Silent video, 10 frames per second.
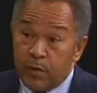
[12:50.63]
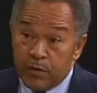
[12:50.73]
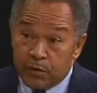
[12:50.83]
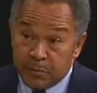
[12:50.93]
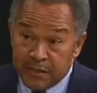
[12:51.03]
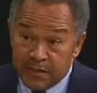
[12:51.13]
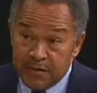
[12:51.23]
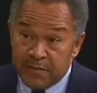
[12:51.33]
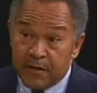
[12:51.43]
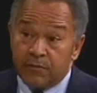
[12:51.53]
with a
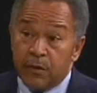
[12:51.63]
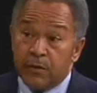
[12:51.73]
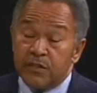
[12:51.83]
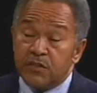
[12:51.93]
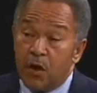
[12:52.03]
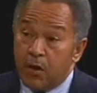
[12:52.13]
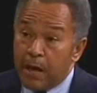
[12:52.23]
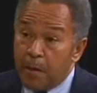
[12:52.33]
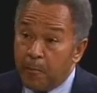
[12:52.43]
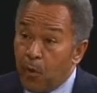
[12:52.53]
specific focus on
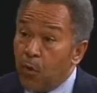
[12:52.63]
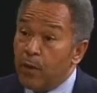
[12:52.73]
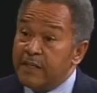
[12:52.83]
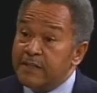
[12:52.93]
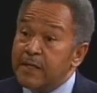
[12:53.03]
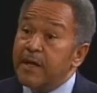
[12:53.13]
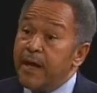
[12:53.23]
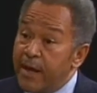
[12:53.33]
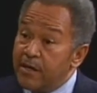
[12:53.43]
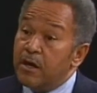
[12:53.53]
how boys
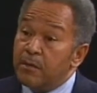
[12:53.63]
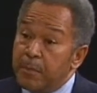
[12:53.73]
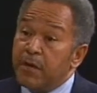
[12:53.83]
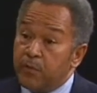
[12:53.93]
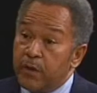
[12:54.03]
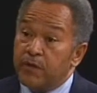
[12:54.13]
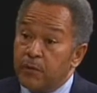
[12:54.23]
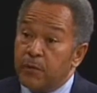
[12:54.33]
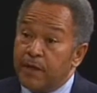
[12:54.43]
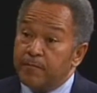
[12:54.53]
and young men were
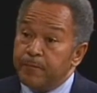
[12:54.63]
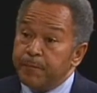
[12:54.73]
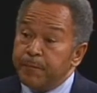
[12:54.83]
doing.